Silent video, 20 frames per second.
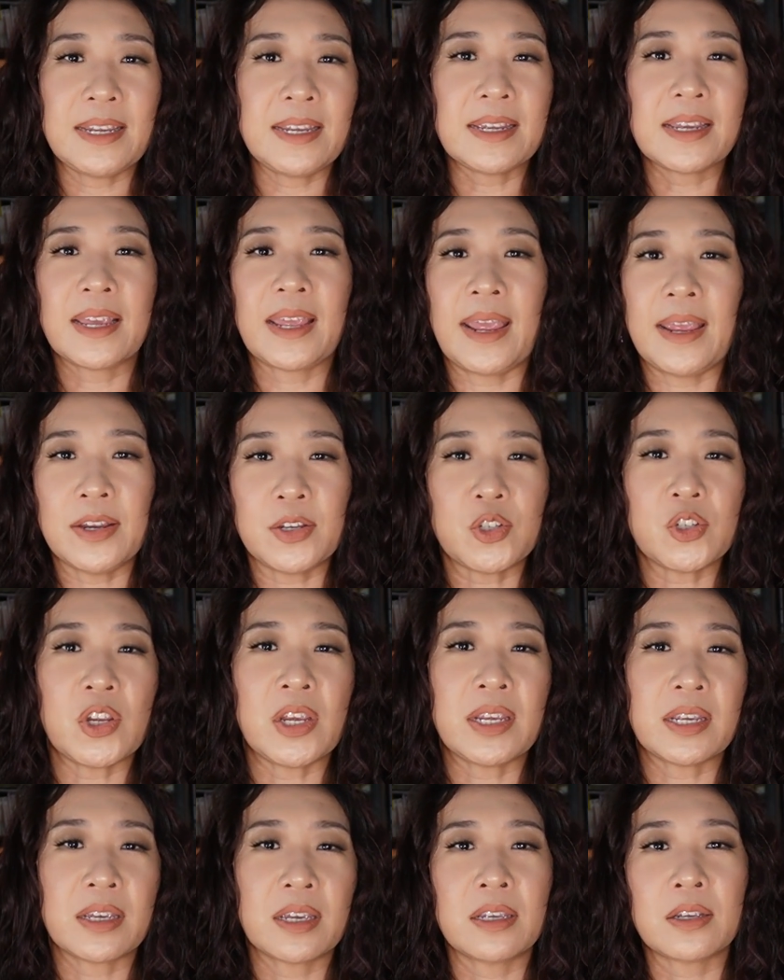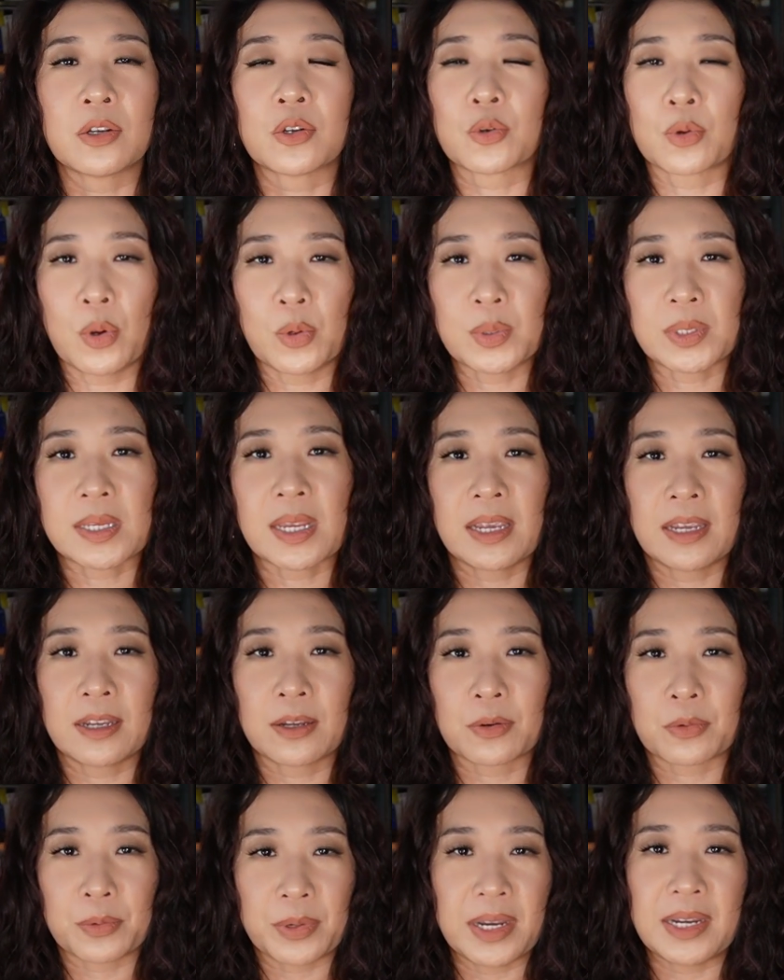engaging,
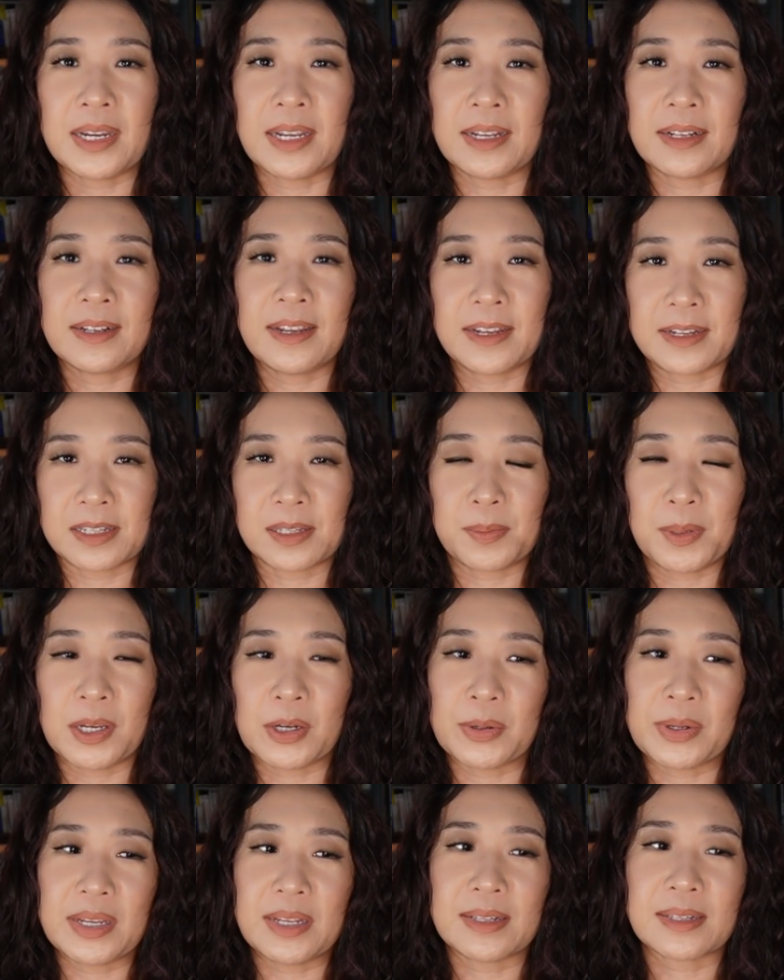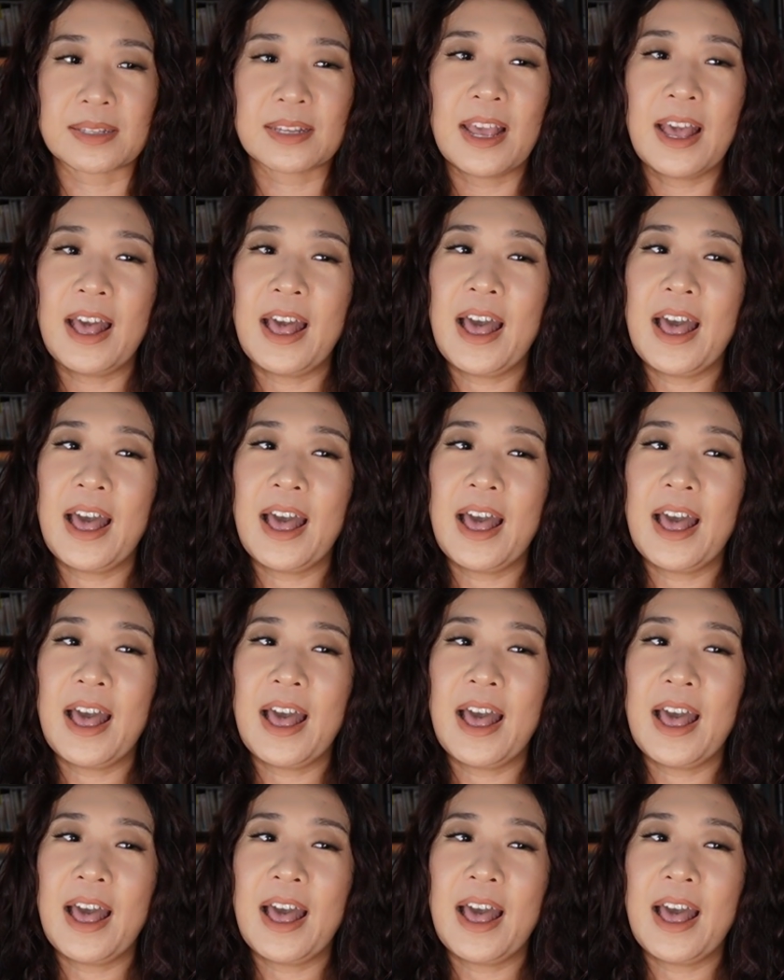engrossing reading experience.